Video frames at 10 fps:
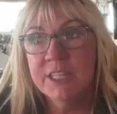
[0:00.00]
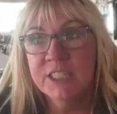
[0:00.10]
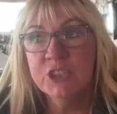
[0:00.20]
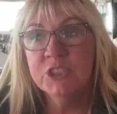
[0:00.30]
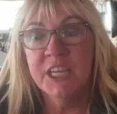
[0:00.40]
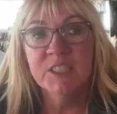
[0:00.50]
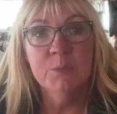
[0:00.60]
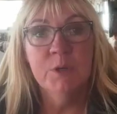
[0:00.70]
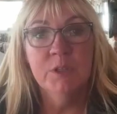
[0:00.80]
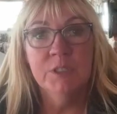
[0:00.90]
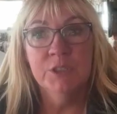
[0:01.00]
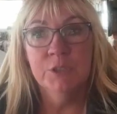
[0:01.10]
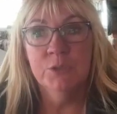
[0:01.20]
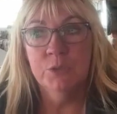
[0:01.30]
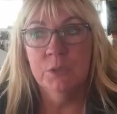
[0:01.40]
That's just testimony
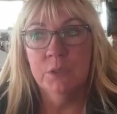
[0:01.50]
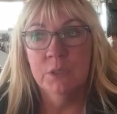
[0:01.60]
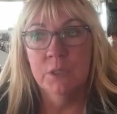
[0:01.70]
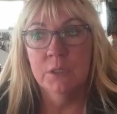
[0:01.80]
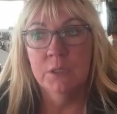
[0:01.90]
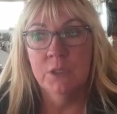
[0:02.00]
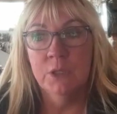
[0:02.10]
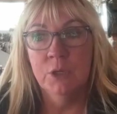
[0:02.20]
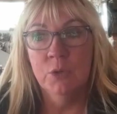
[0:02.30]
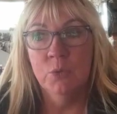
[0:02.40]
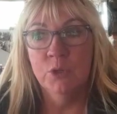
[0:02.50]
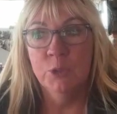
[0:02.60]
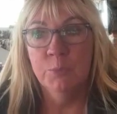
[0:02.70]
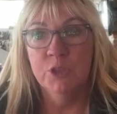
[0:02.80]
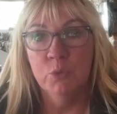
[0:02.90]
to, when
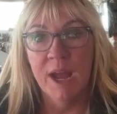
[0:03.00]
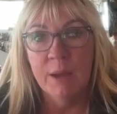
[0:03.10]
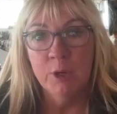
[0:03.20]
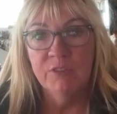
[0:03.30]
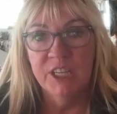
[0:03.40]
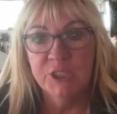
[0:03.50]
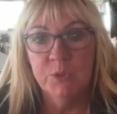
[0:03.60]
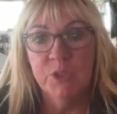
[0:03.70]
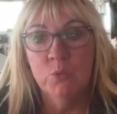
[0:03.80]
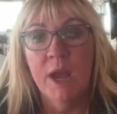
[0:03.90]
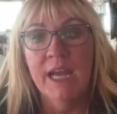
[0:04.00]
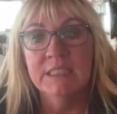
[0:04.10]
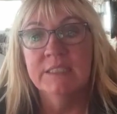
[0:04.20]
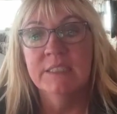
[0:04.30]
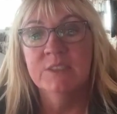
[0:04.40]
you put the right motivation with the right
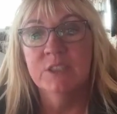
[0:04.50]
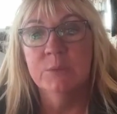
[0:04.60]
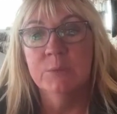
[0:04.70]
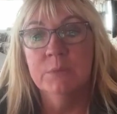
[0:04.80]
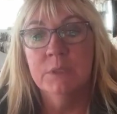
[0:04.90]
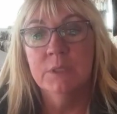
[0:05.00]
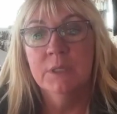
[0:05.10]
system,